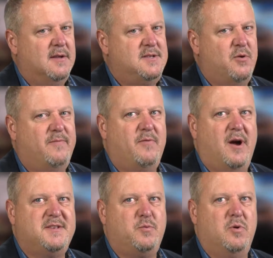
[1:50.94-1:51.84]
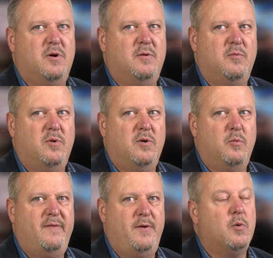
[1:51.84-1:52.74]
So for us, we're, we're,
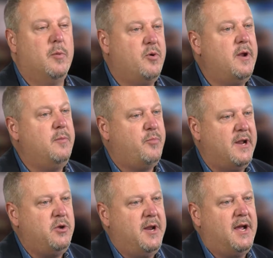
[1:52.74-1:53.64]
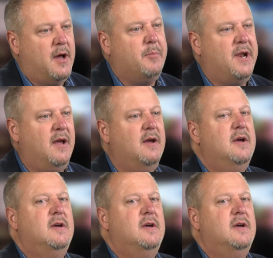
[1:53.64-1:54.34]
we feel we're pretty pretty unique company.